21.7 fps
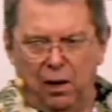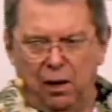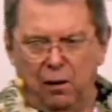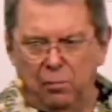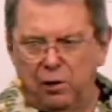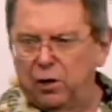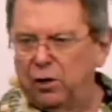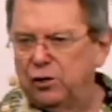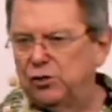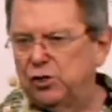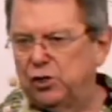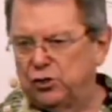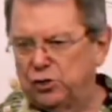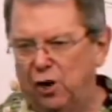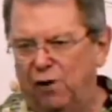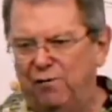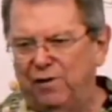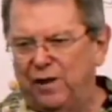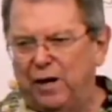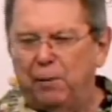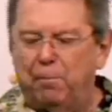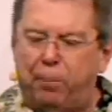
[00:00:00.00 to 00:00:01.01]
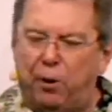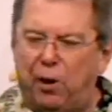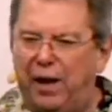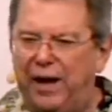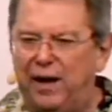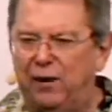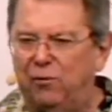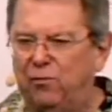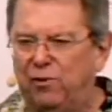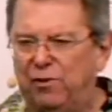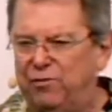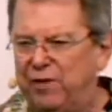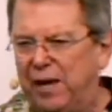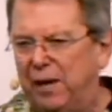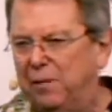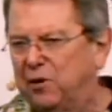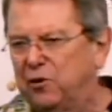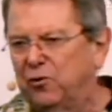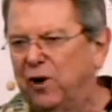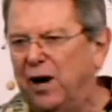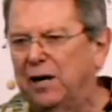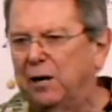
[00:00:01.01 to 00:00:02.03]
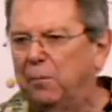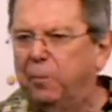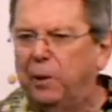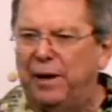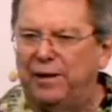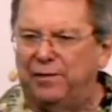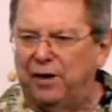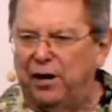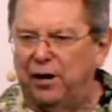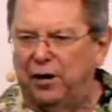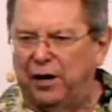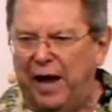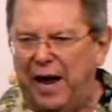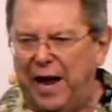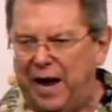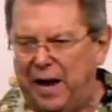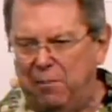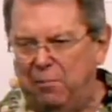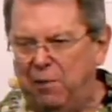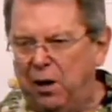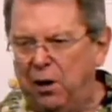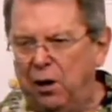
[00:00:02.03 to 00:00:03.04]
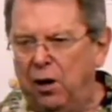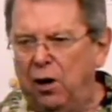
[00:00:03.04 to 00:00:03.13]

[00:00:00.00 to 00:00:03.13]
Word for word: because he's over there playing with them and trying to play their game